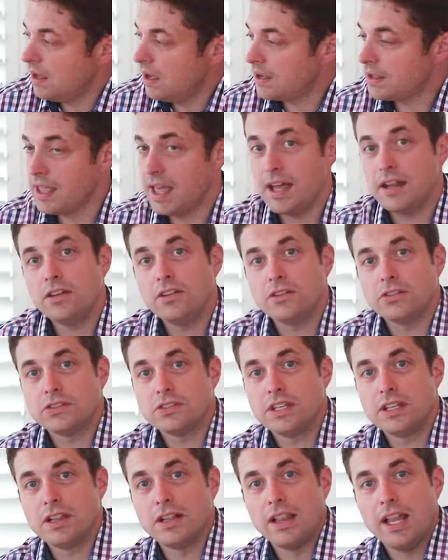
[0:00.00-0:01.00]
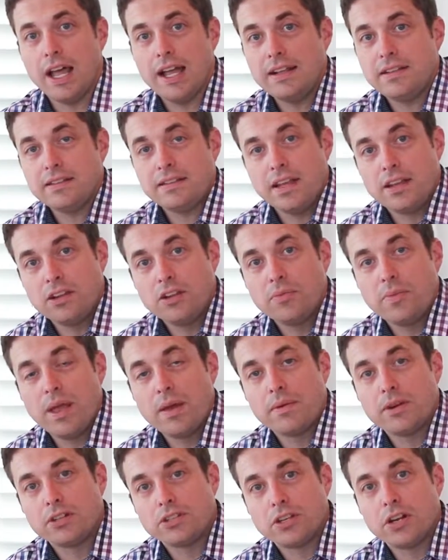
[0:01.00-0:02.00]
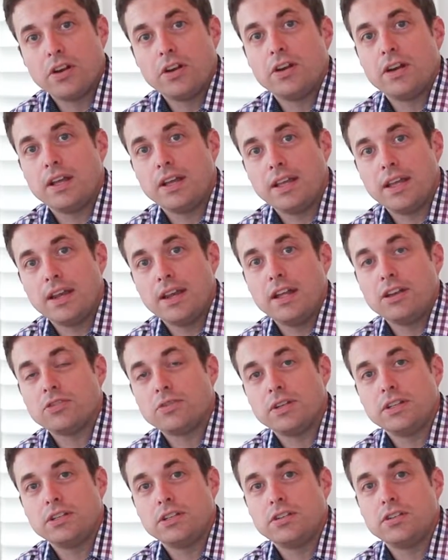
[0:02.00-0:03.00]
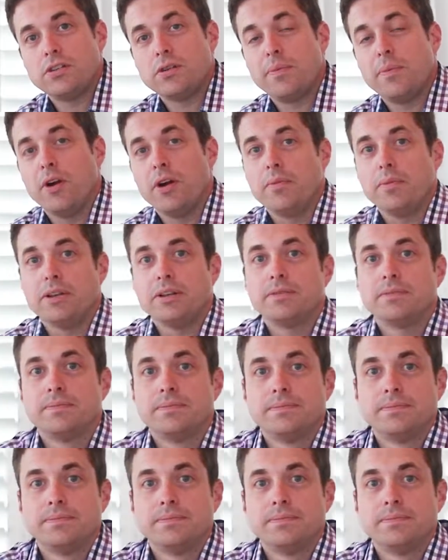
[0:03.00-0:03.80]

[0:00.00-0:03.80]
Again, you'll see the lights and you'll be able to turn and get entry to your apartment.